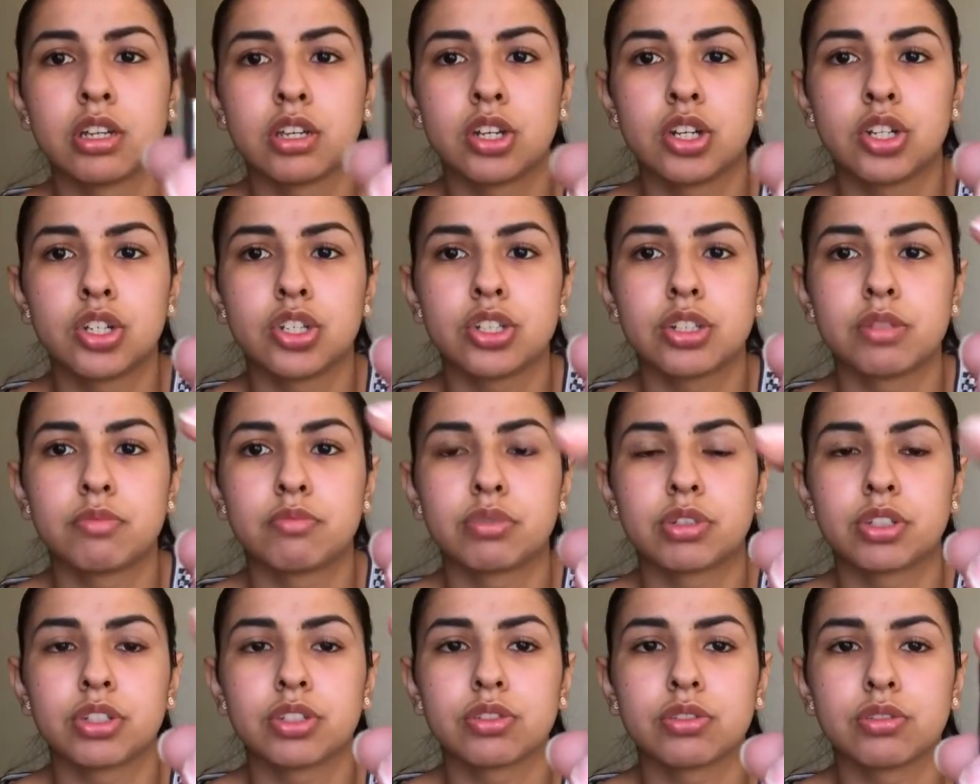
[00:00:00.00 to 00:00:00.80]
Here's the
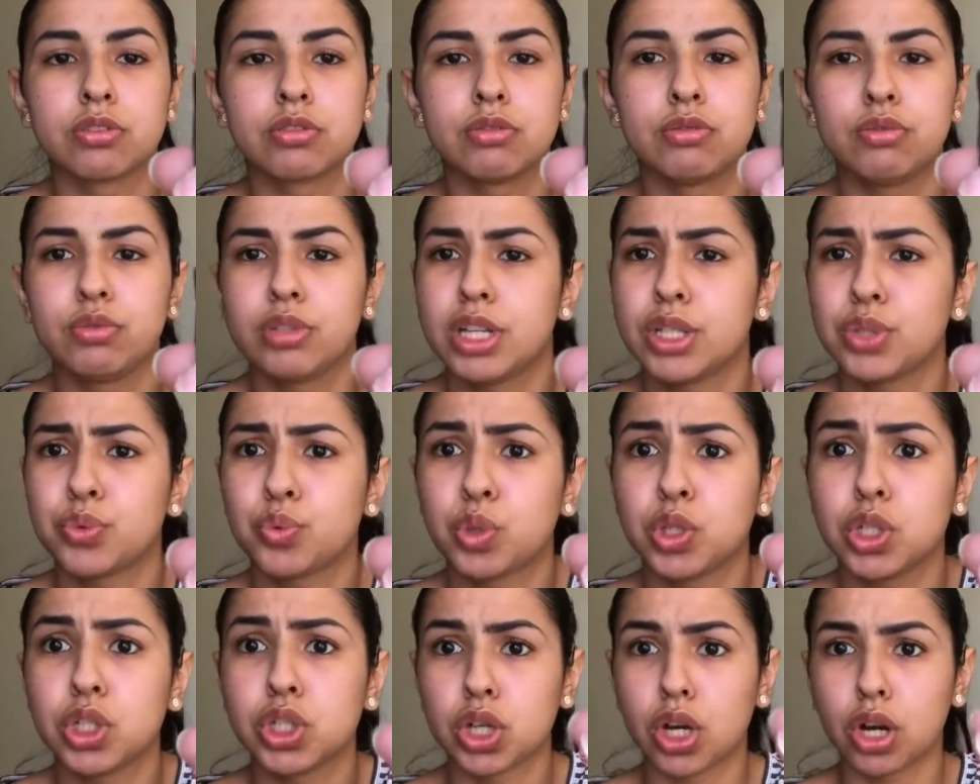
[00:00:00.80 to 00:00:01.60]
bristle. Oh, that's
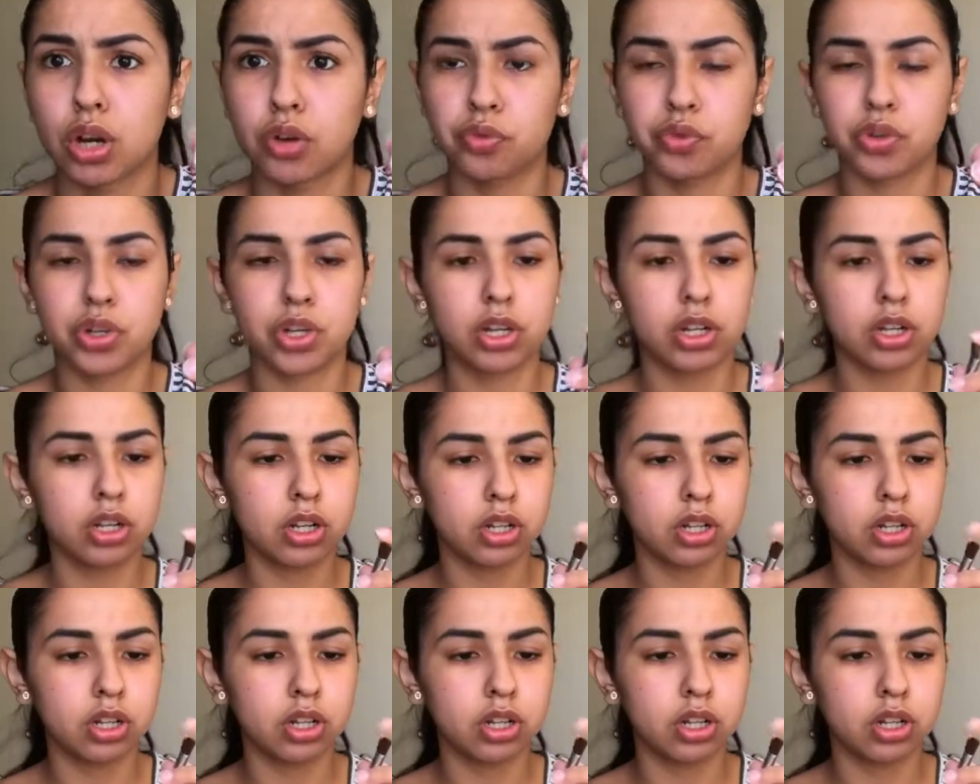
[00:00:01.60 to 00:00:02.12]
really soft.